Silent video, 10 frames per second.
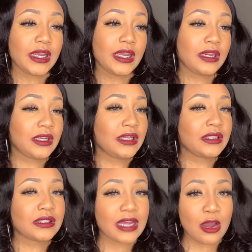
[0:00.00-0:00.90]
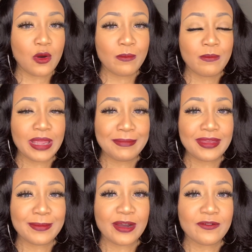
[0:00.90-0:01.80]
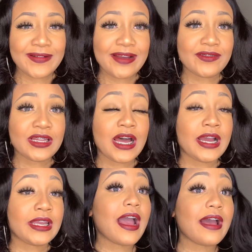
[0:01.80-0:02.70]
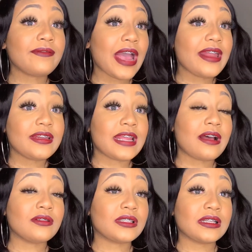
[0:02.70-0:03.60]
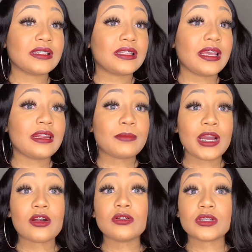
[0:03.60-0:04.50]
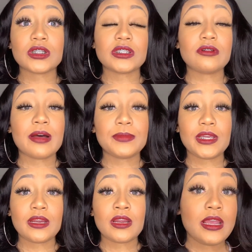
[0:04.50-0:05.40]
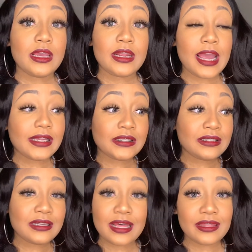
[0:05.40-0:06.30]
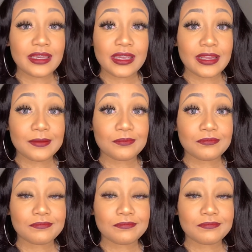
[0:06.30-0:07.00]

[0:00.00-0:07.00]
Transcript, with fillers: And it is now maybe about five o'clock, and I've had it down since then, and my curls are still up there, and it has nothing in it